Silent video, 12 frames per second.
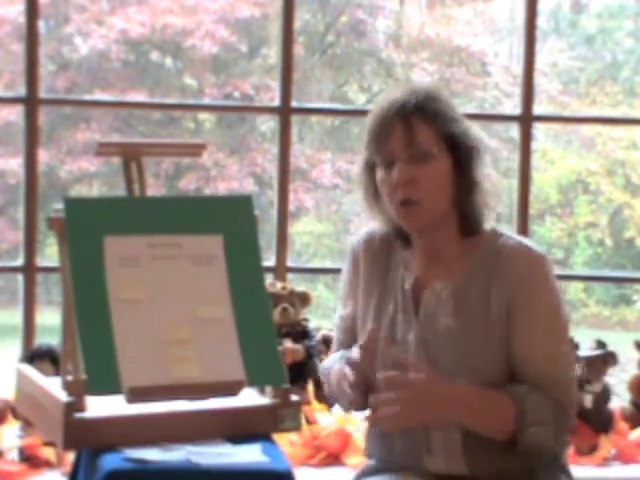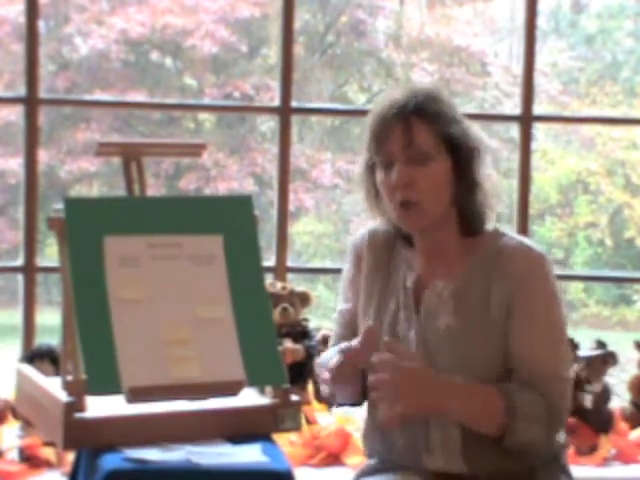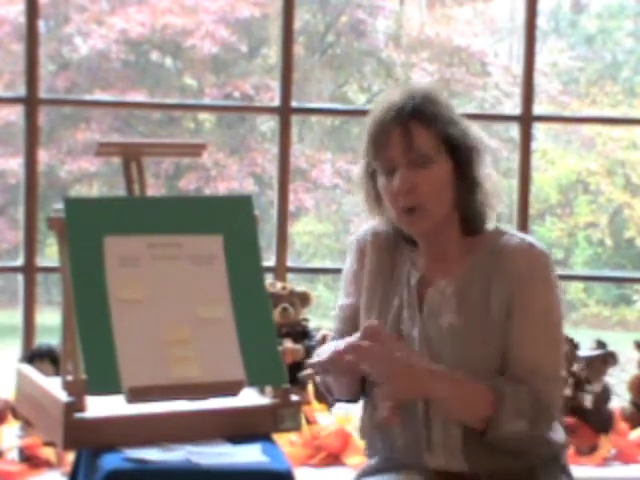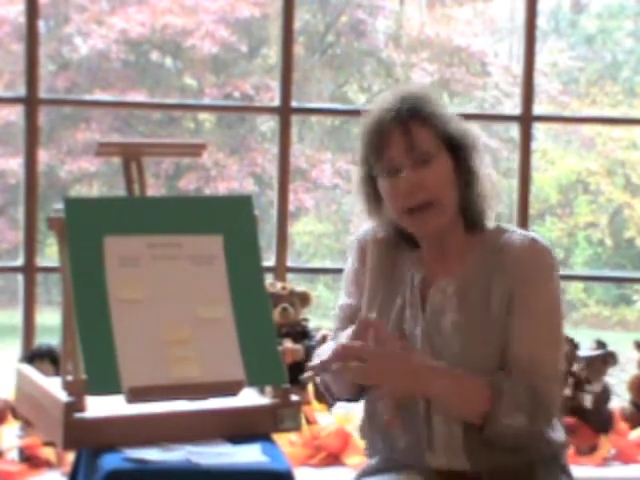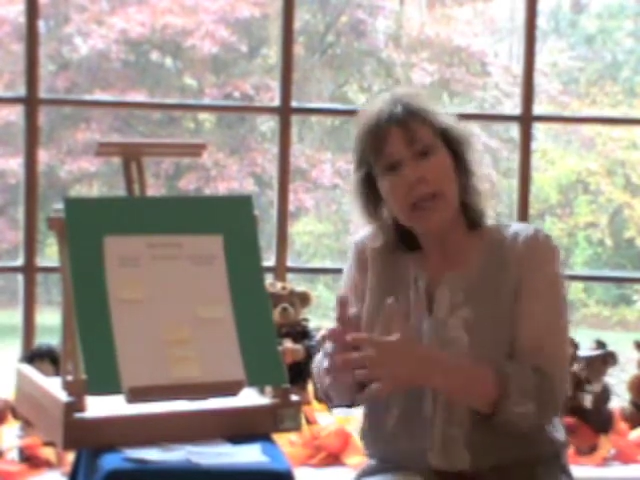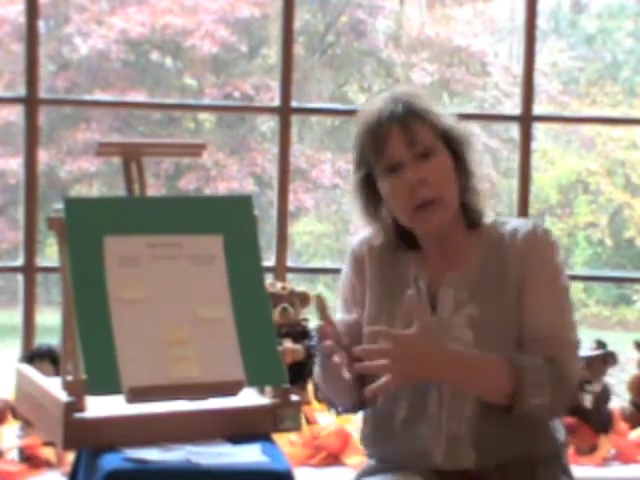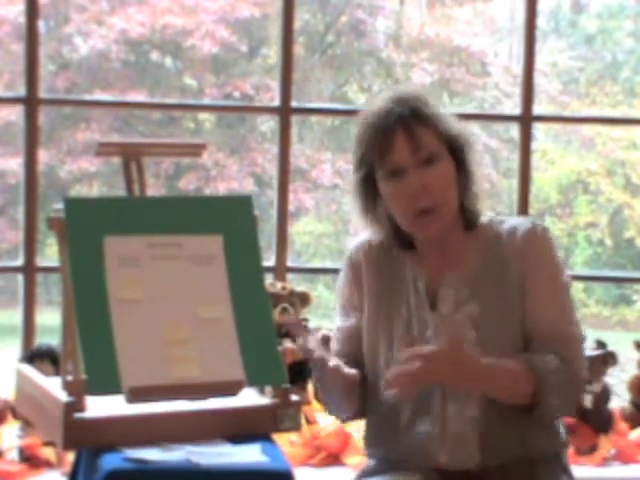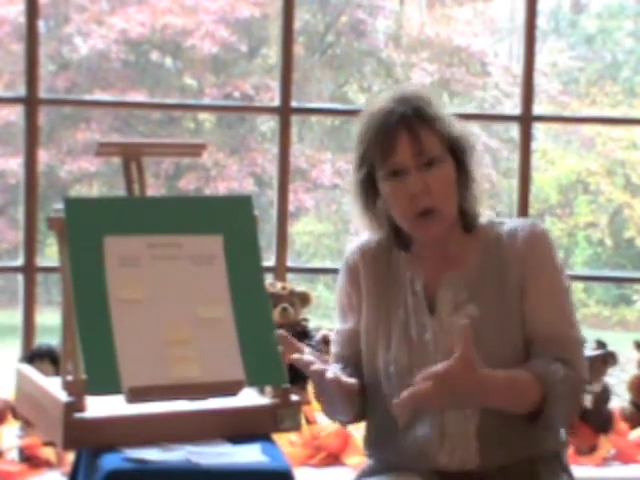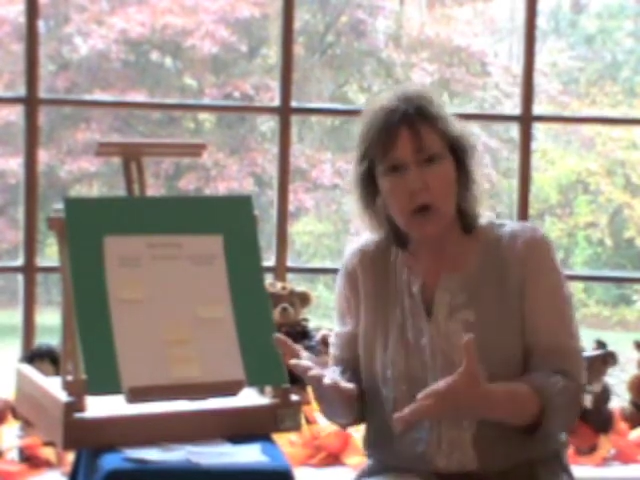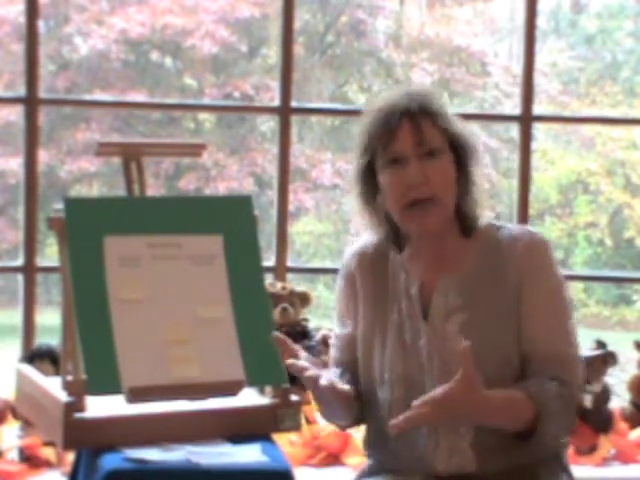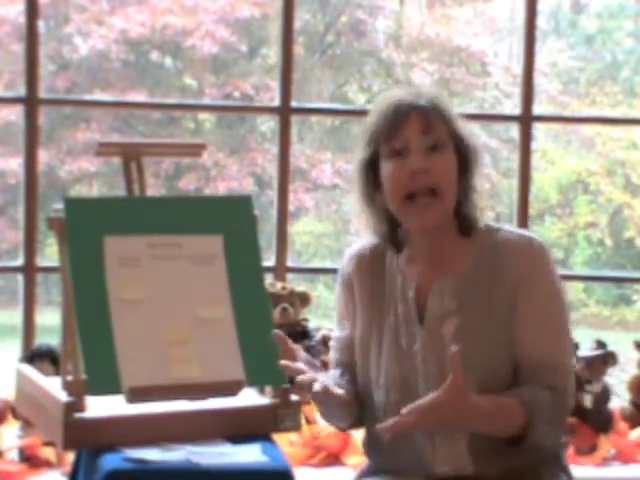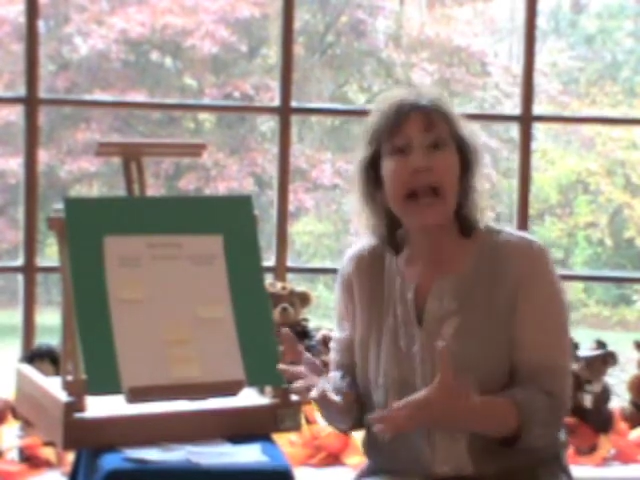reading a
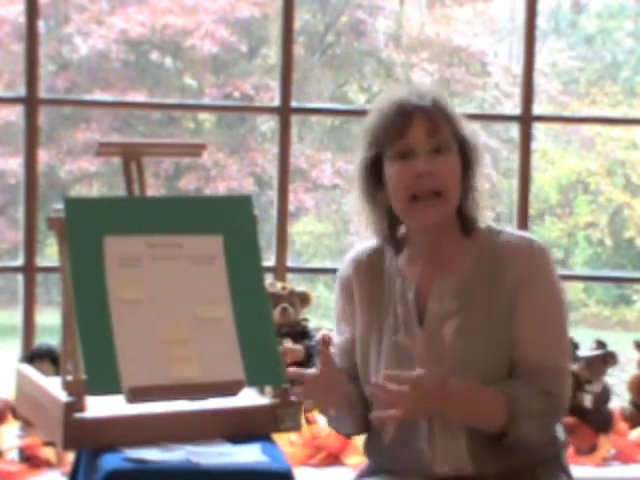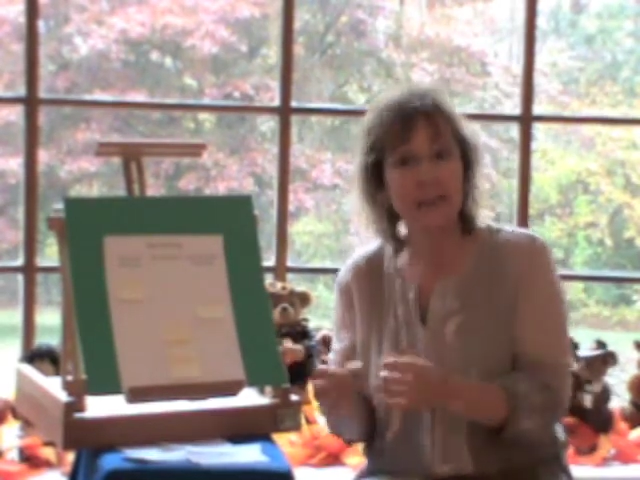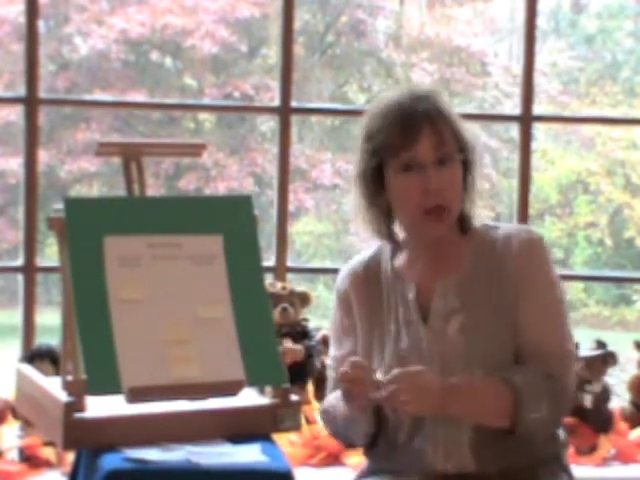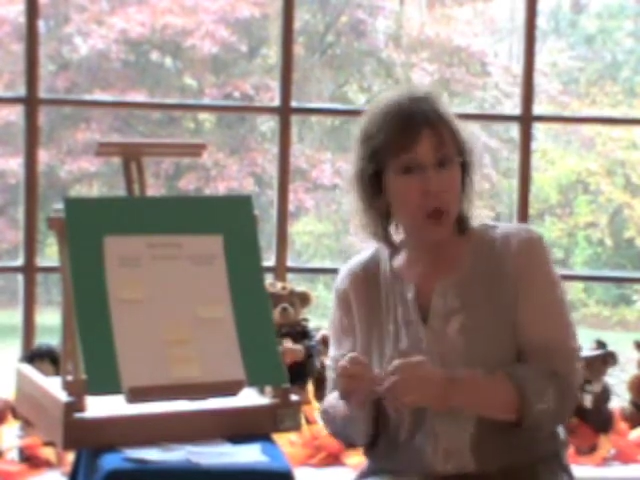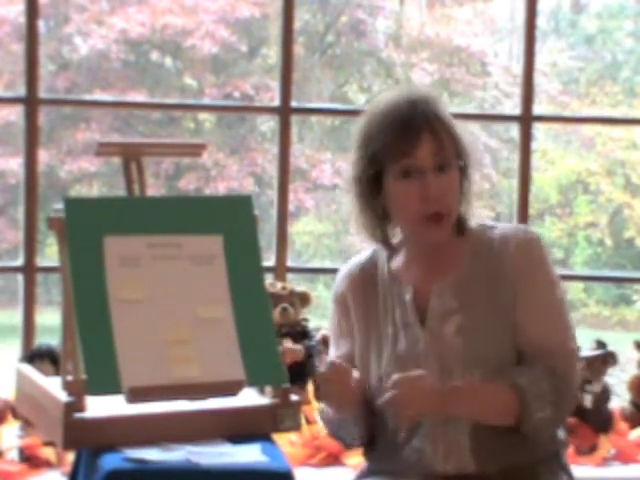book and asking